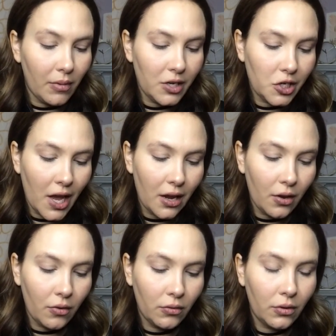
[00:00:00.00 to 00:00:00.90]
my
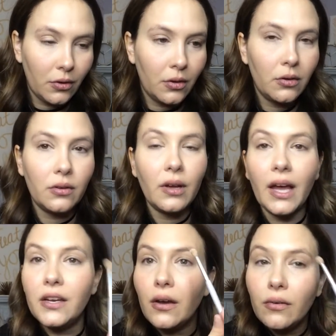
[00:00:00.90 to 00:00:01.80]
shadow?
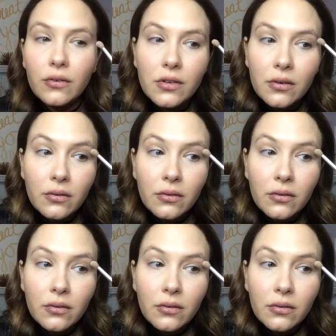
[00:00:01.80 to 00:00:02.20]
I don't.